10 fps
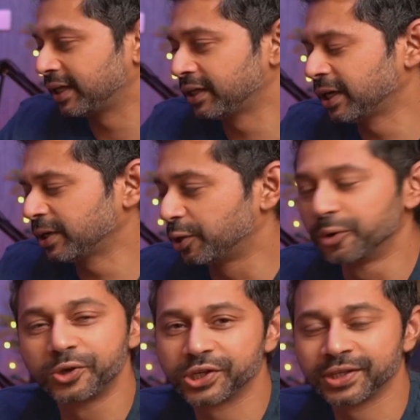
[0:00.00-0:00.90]
In
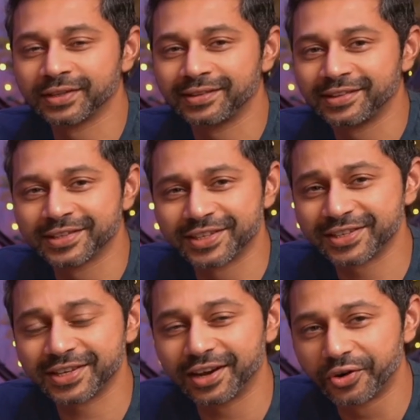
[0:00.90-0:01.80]
conclusion, this
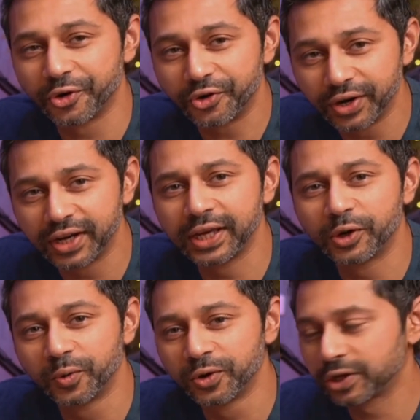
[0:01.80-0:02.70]
is a really
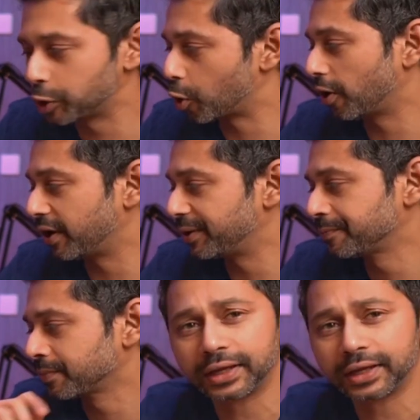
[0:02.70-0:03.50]
cool toy